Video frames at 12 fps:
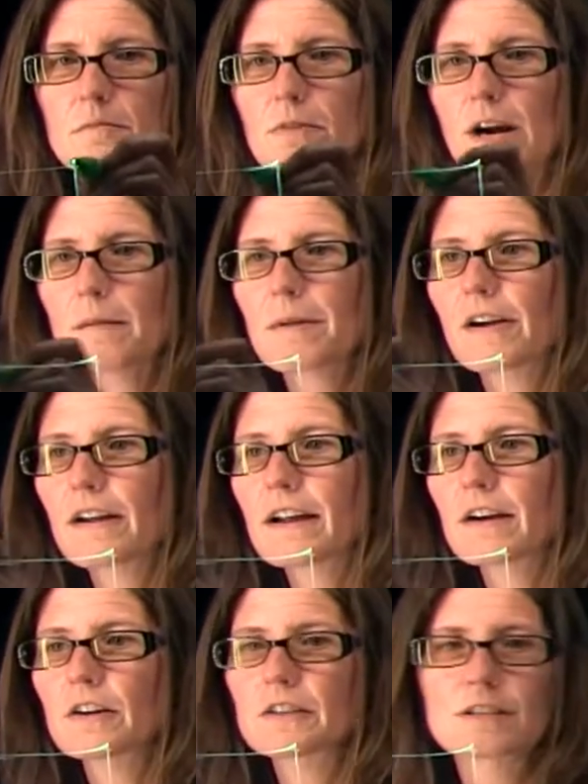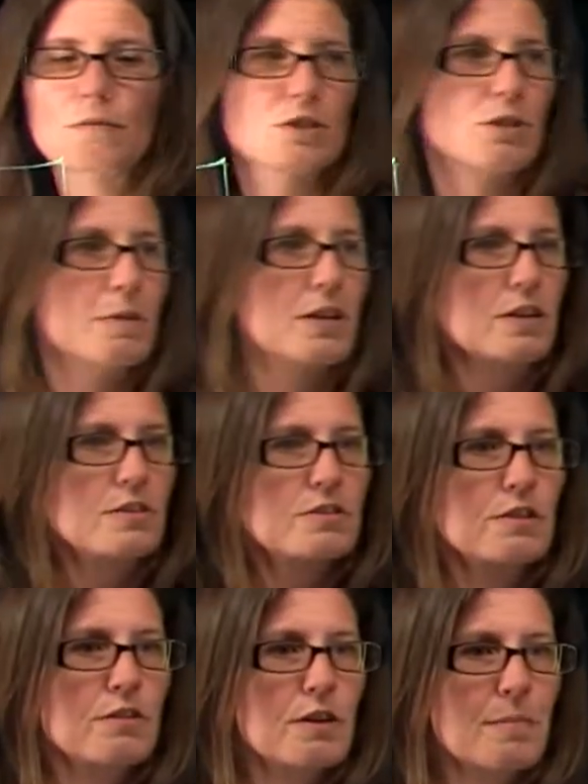areas that we should be
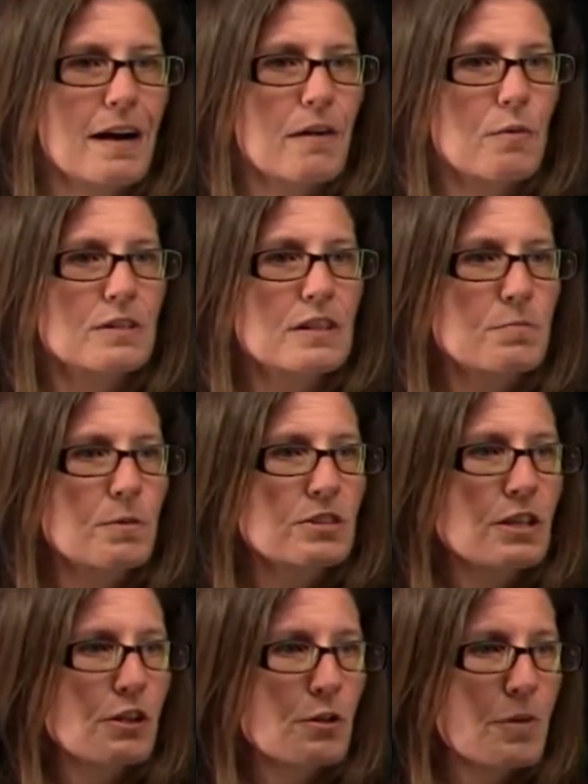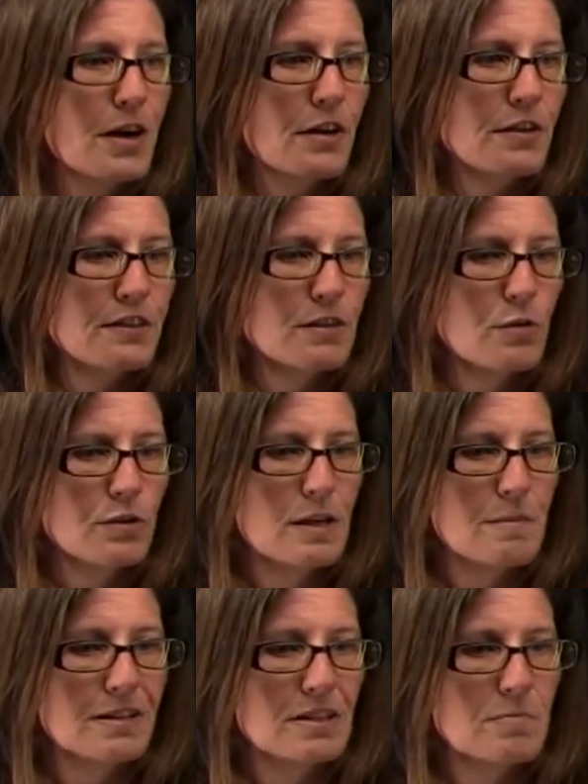concerned about with this particular model. And the cool thing
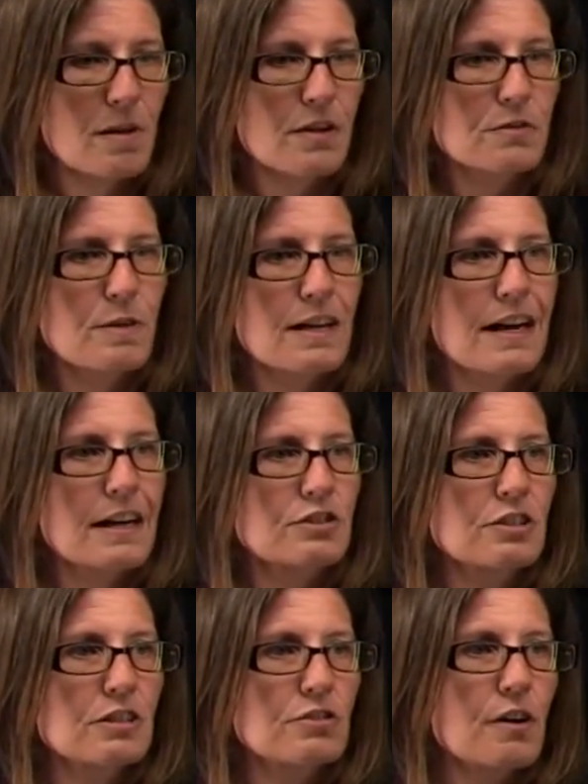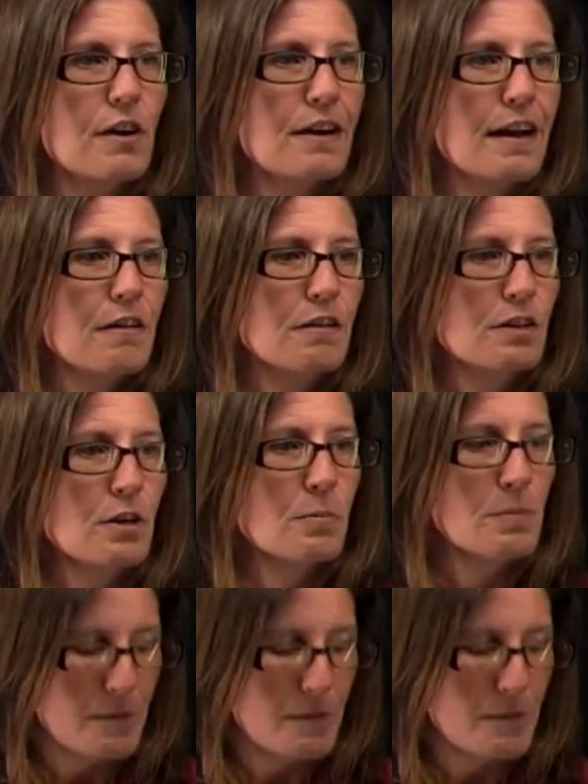about this model is we can actually draw it out a little bit